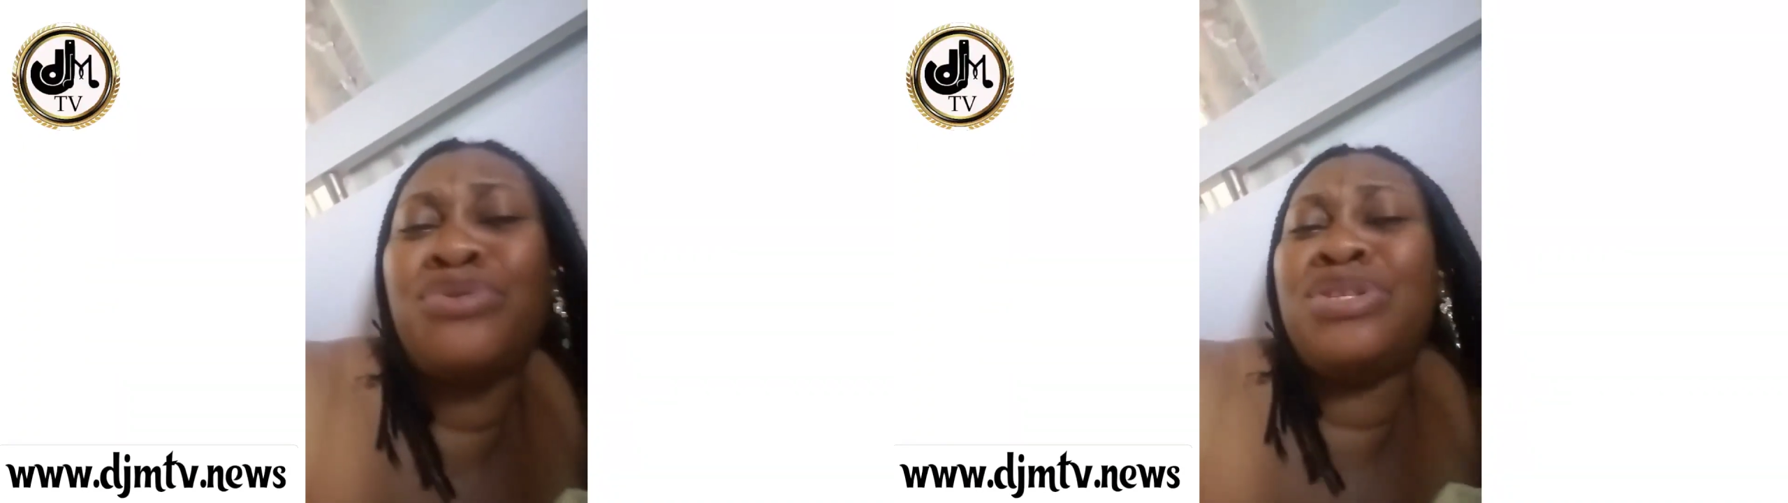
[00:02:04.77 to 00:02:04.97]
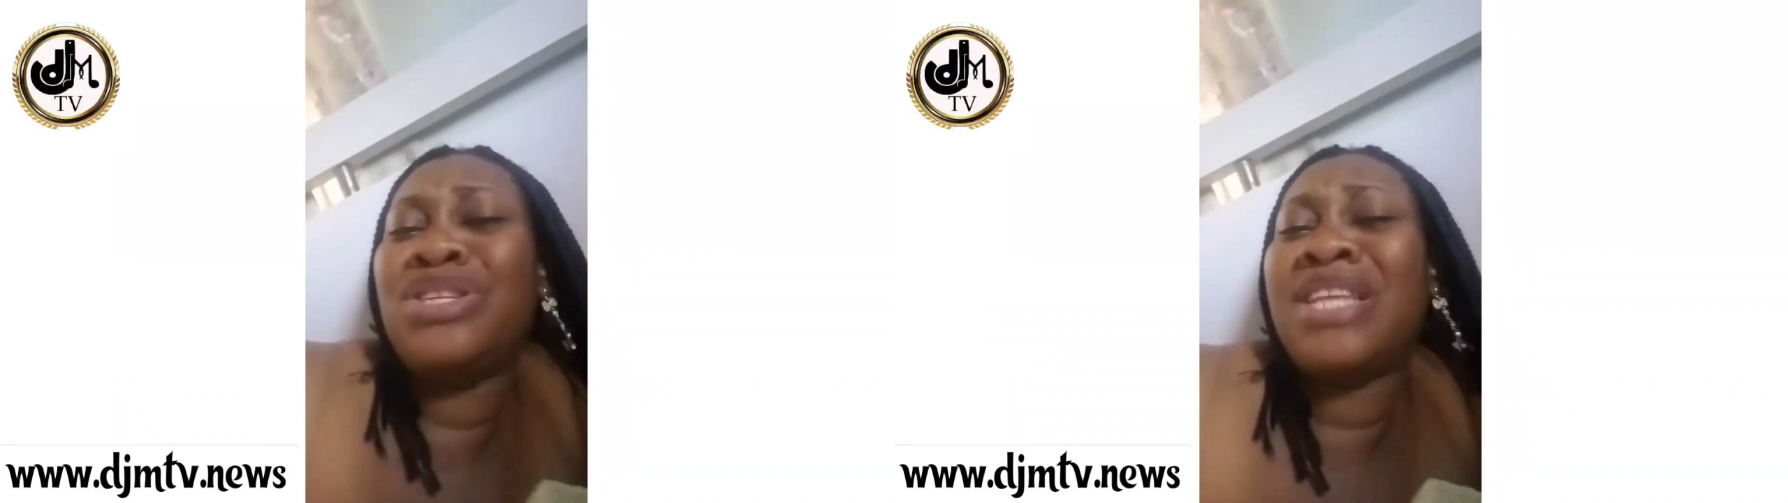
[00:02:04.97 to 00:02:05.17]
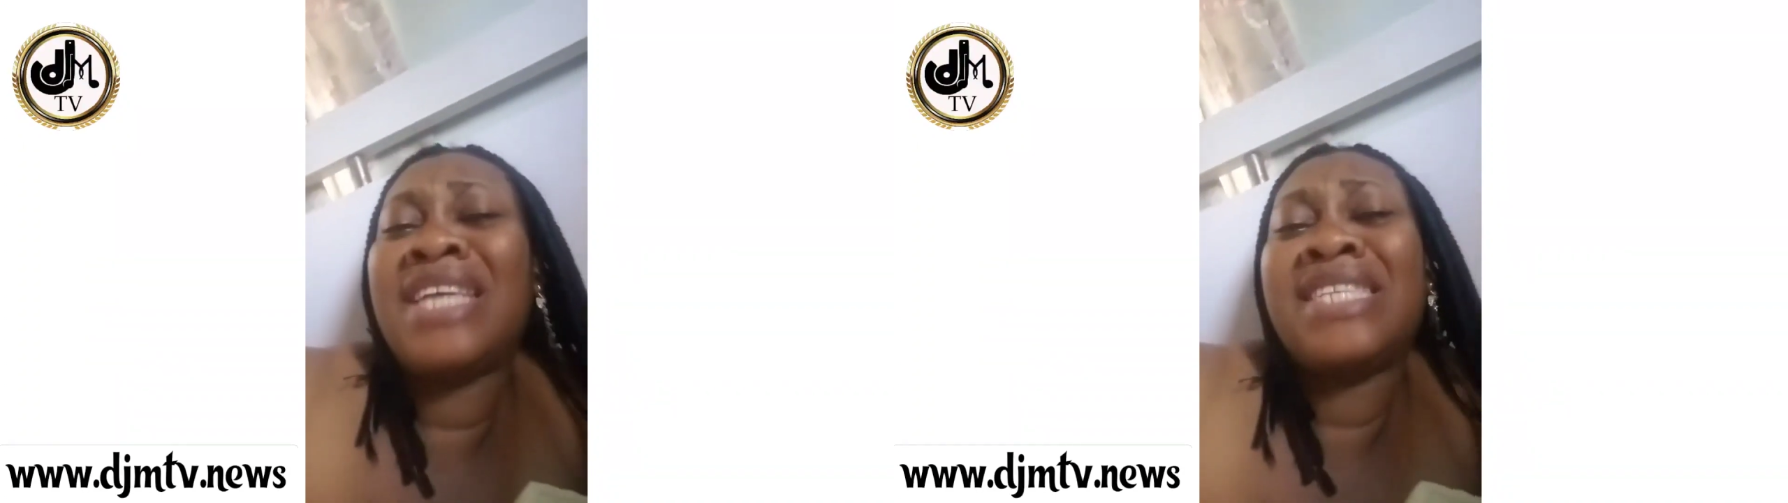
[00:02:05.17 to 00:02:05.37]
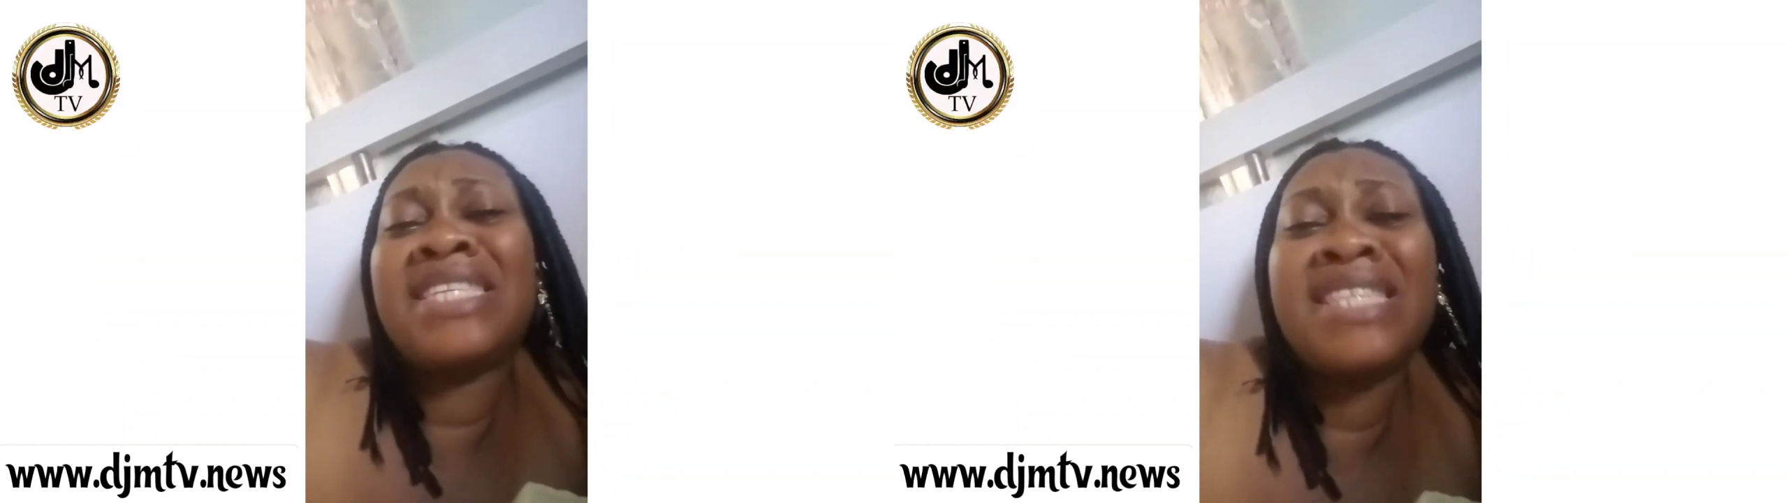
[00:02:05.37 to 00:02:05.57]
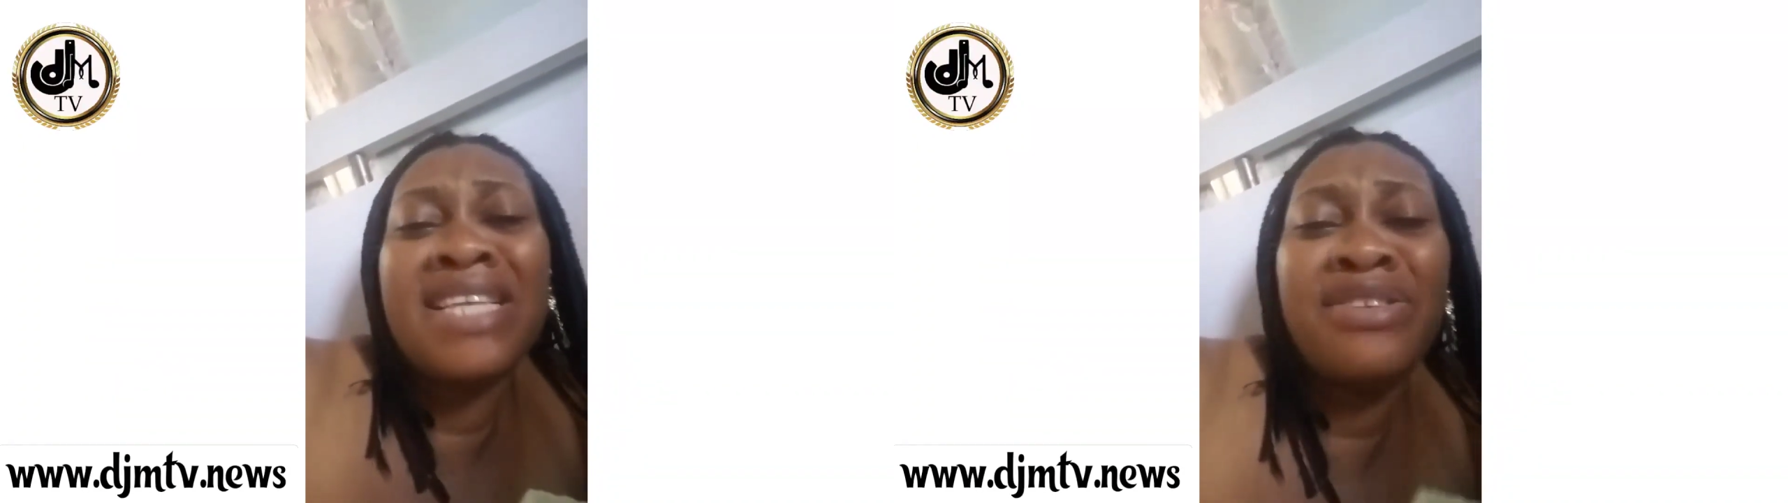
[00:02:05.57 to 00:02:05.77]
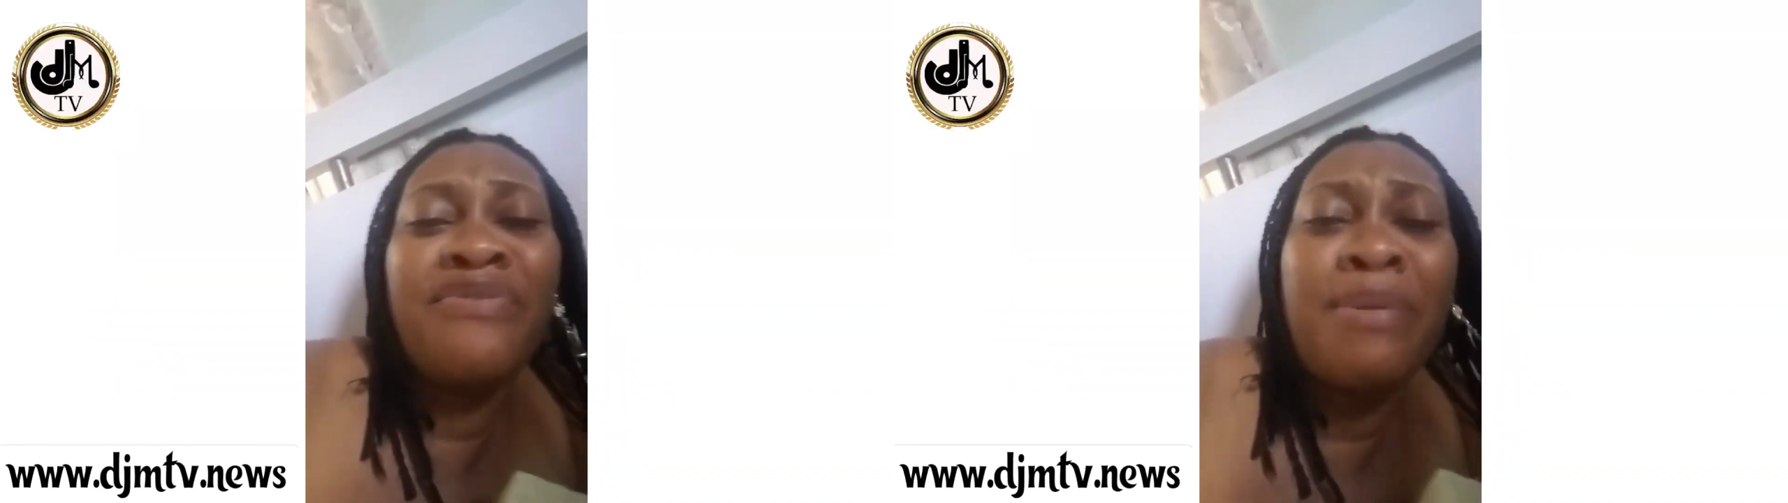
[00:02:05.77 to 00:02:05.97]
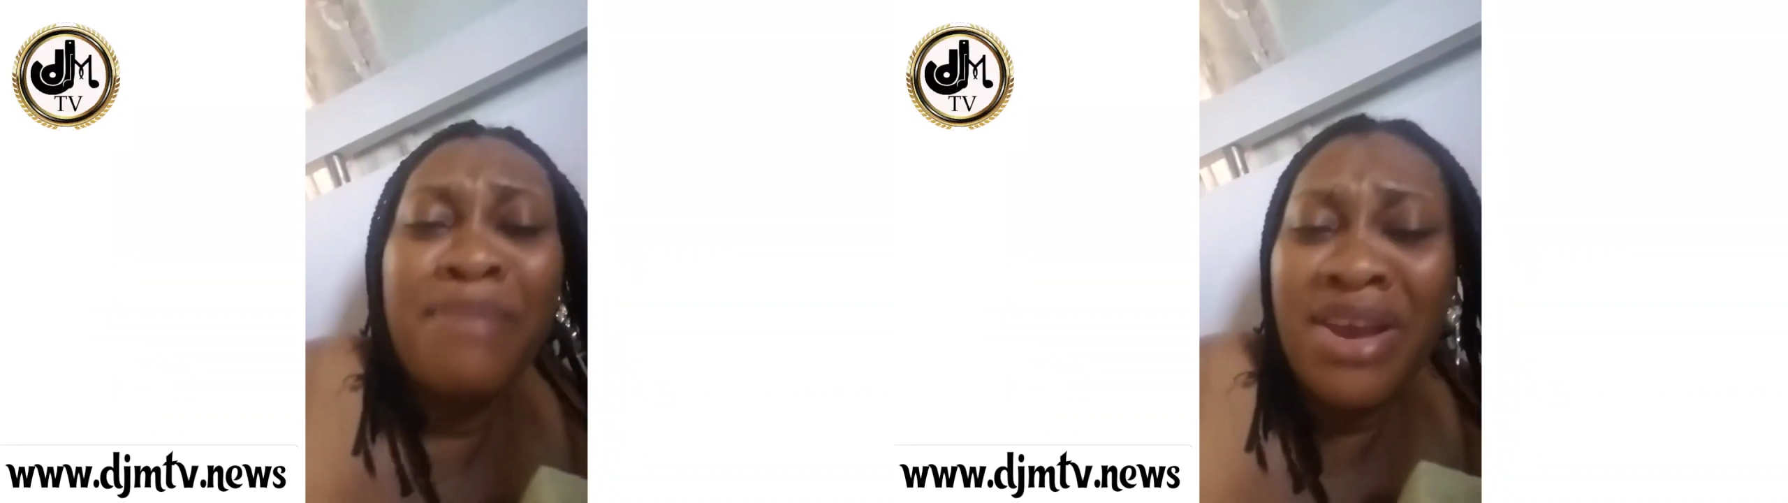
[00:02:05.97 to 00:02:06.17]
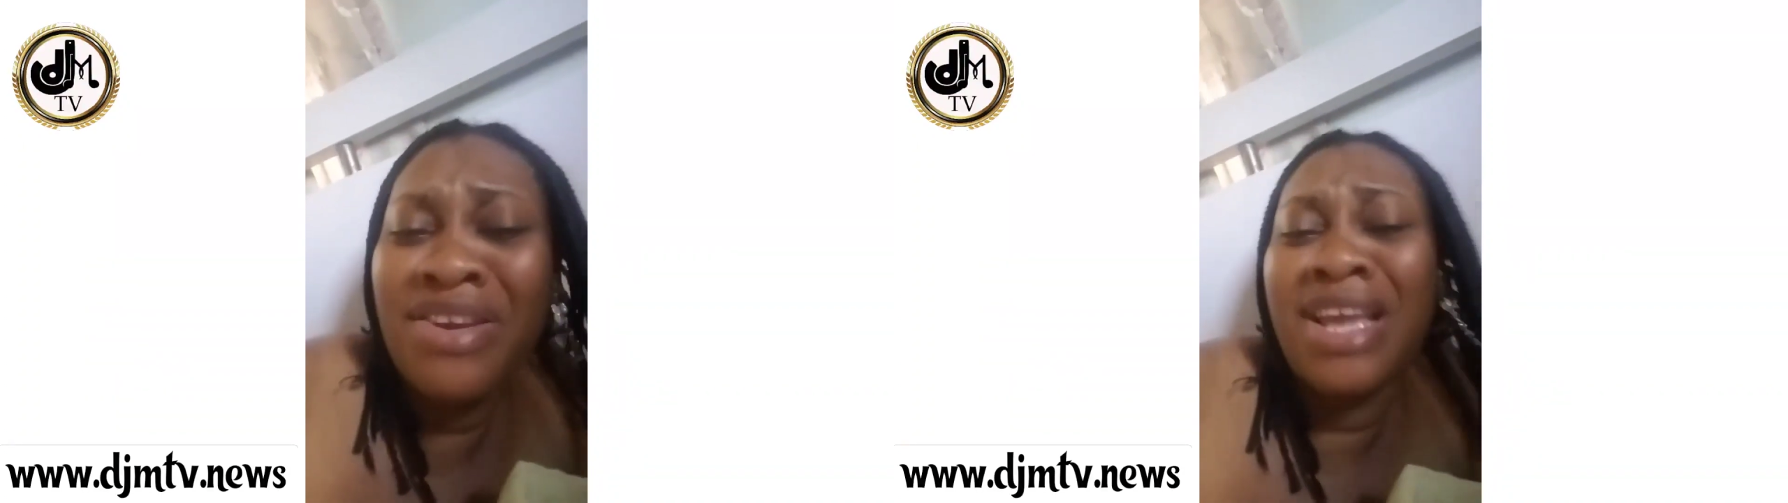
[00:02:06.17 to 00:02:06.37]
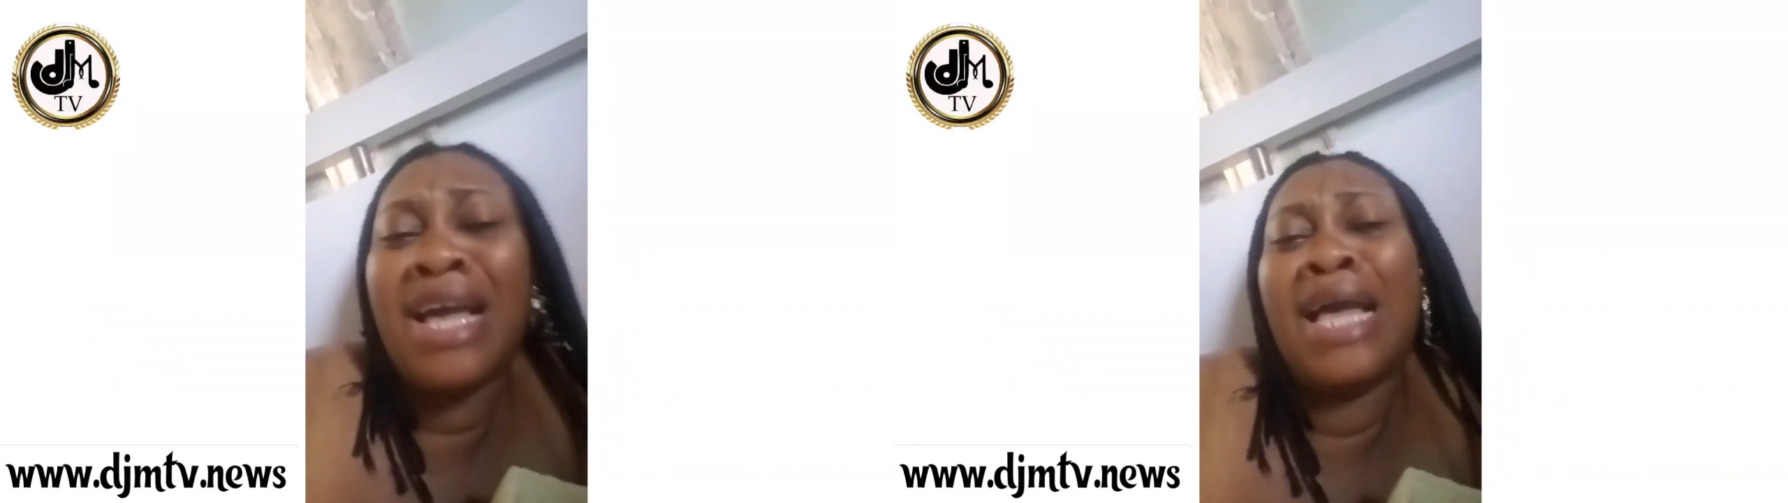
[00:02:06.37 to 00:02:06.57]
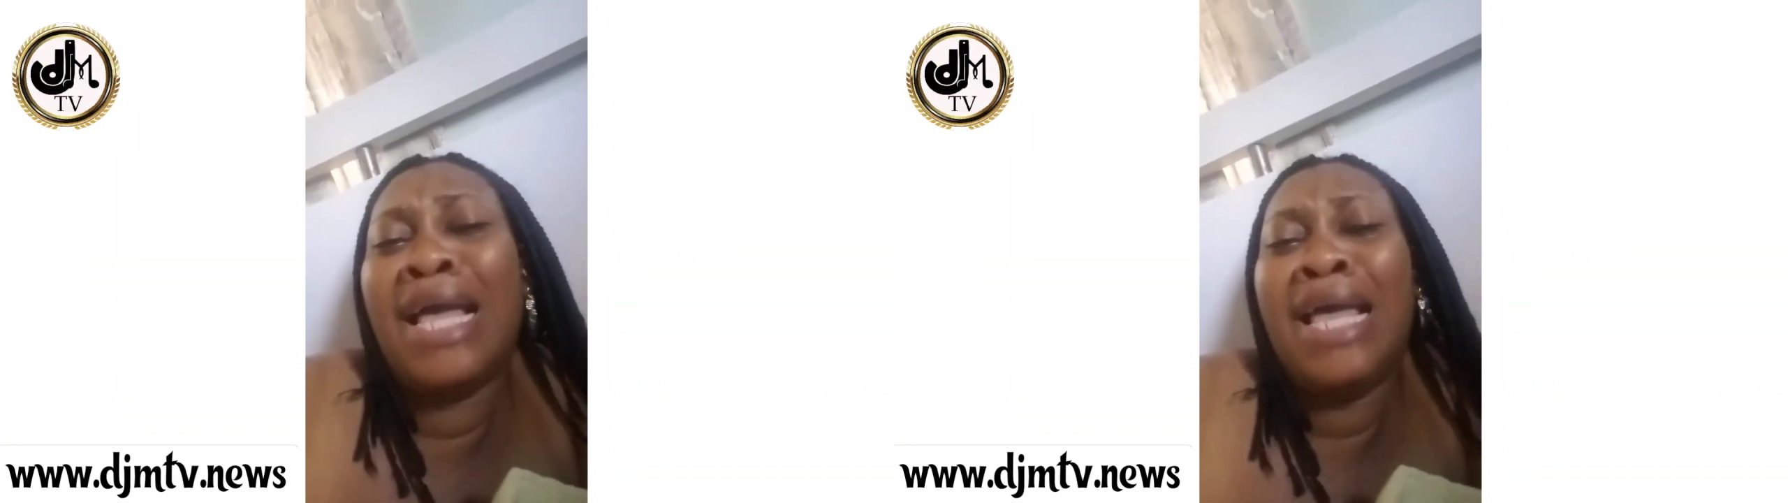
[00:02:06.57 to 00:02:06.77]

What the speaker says: to the United States of America.